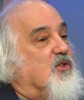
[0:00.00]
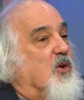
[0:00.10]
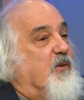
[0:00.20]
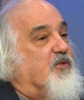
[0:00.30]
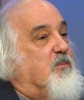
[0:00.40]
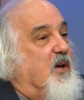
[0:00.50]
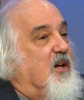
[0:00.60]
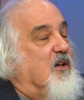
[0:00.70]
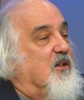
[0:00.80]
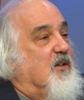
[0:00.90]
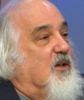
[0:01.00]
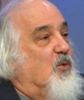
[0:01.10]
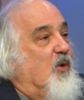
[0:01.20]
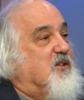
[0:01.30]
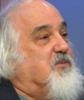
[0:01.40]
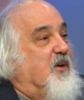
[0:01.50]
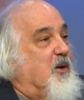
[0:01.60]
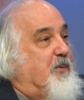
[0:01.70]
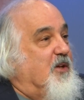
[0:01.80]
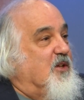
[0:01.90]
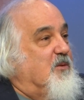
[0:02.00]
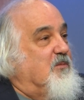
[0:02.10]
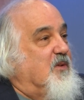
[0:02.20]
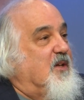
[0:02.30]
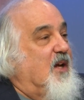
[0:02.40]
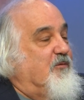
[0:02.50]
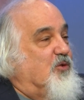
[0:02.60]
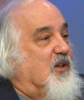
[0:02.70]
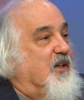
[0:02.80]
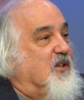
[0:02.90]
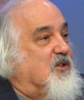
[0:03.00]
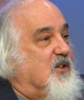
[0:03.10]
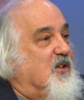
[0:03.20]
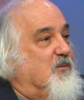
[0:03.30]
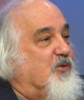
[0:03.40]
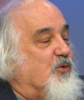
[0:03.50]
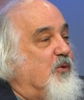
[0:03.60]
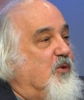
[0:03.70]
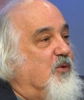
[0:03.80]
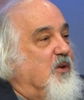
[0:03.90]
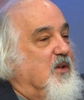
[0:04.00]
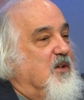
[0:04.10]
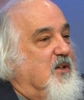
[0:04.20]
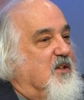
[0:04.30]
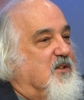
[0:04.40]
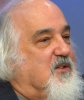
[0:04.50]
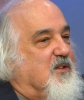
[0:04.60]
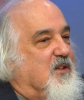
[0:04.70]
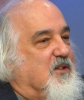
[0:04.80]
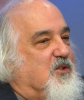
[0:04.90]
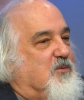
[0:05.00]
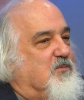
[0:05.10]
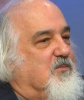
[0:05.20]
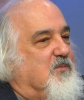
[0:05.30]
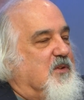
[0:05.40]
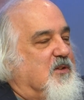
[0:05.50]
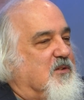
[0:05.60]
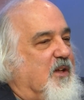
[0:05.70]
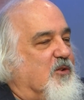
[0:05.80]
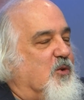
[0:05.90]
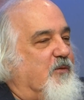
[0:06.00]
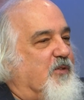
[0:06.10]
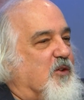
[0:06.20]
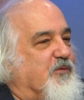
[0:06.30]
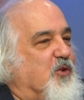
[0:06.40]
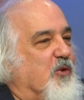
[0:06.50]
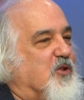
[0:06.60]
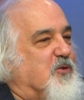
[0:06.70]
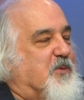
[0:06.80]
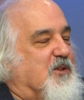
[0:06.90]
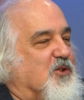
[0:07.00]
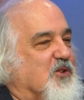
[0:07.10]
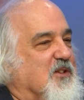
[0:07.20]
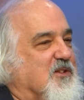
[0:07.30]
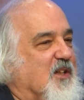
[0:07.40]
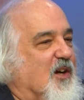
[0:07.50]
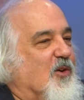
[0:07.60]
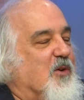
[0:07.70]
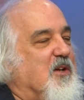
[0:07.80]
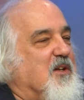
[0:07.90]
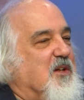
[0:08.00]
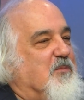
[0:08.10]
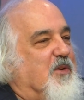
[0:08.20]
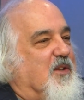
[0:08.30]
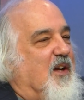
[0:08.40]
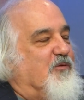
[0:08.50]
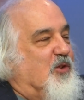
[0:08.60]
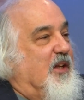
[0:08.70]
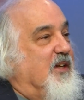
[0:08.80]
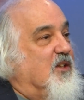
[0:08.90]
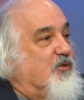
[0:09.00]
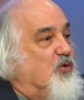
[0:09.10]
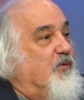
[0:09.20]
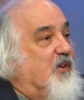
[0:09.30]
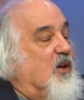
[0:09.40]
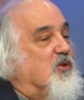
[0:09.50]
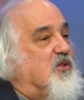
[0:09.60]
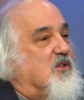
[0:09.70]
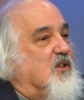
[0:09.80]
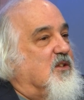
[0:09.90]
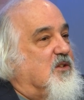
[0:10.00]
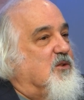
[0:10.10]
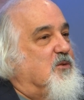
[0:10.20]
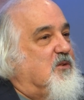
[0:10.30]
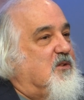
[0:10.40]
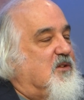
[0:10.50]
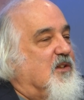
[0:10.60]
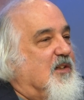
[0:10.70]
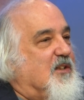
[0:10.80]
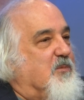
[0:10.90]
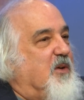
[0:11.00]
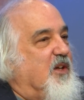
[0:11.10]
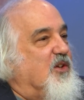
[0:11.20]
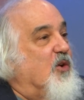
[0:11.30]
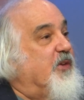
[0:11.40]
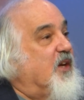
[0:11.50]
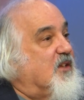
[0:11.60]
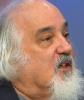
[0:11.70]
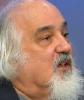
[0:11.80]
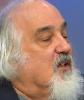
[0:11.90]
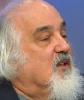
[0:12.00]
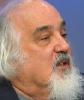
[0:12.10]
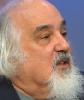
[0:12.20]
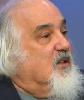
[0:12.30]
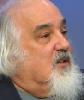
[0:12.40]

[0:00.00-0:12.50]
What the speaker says: So if the mayor wants my opinion, and I've related to him through his I don't know what Faust Fiore's position is now, but I've related it through Faust to let the mayor know that I think